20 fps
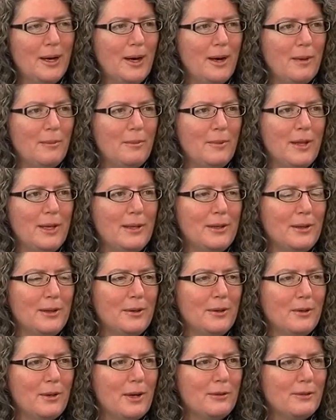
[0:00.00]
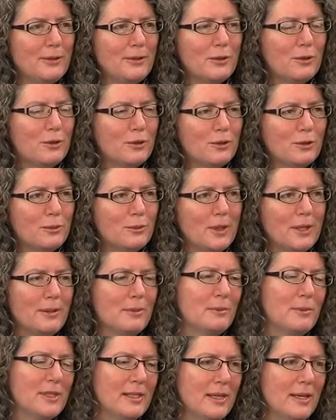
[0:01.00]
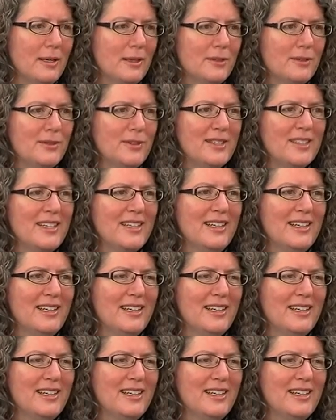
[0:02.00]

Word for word: Um, they can go off in a corner by themselves.